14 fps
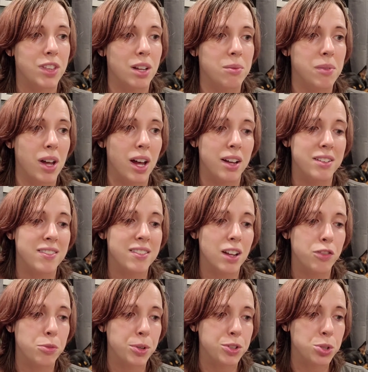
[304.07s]
them
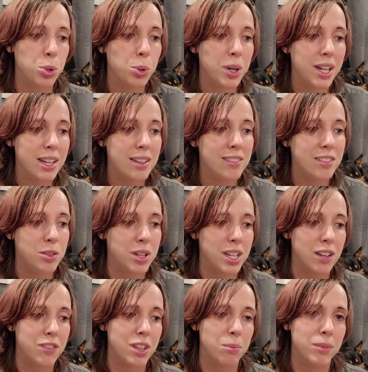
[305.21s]
stuffable toys. You can
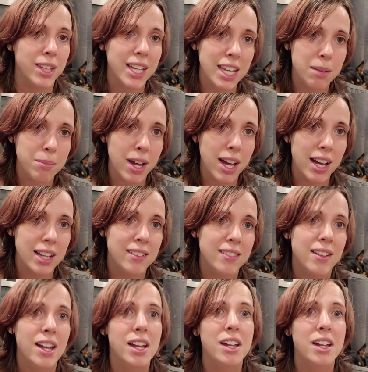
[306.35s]
give them licky mats.